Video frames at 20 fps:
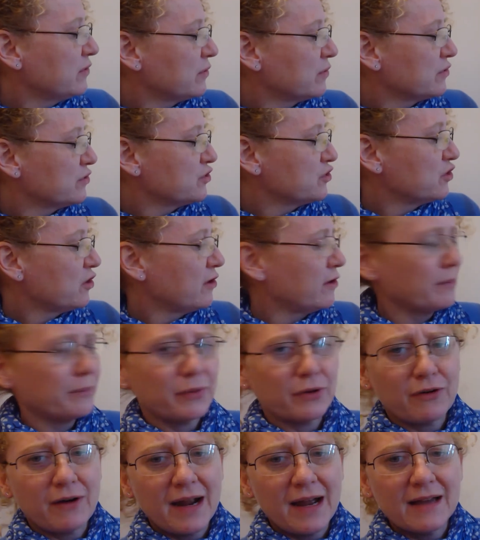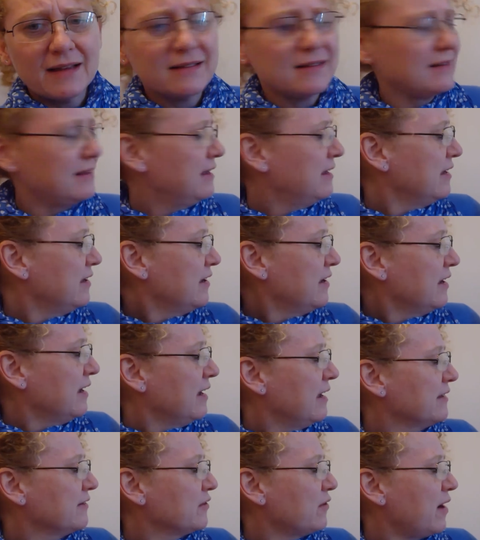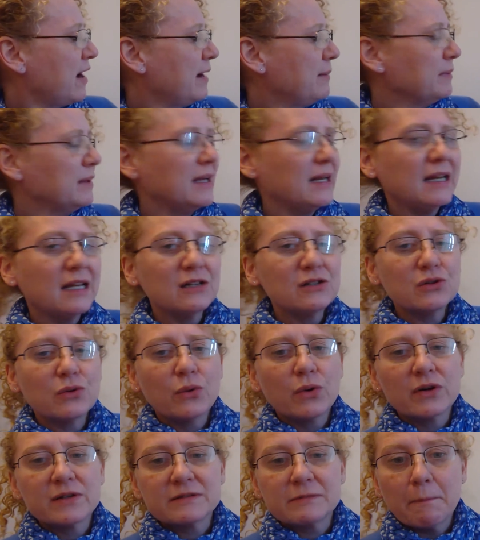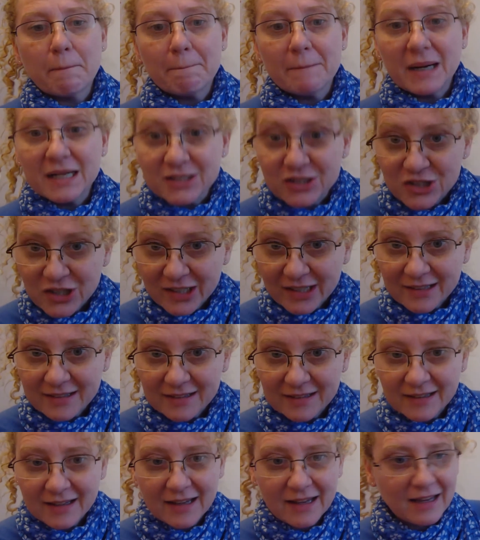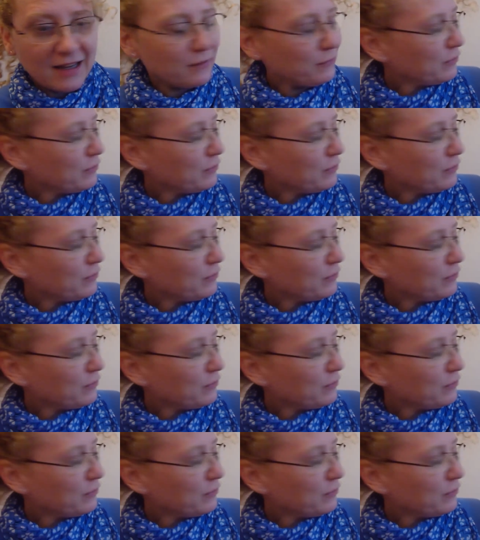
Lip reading: or chirp grass. So I'm leaning towards munching, and